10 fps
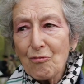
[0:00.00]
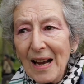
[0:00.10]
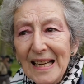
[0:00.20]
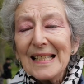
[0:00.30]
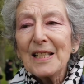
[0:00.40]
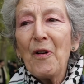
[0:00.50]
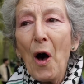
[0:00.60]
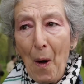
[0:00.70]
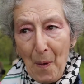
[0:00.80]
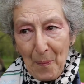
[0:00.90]
rays of
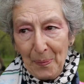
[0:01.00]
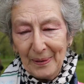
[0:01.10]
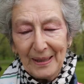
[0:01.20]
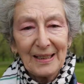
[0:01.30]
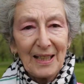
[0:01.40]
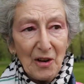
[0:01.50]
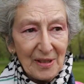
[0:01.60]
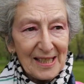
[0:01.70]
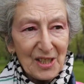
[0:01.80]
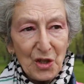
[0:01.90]
hope in the
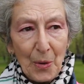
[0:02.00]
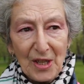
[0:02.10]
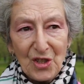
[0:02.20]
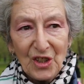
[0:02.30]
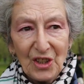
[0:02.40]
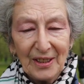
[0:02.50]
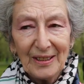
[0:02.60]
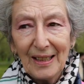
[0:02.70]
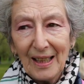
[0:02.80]
current situation,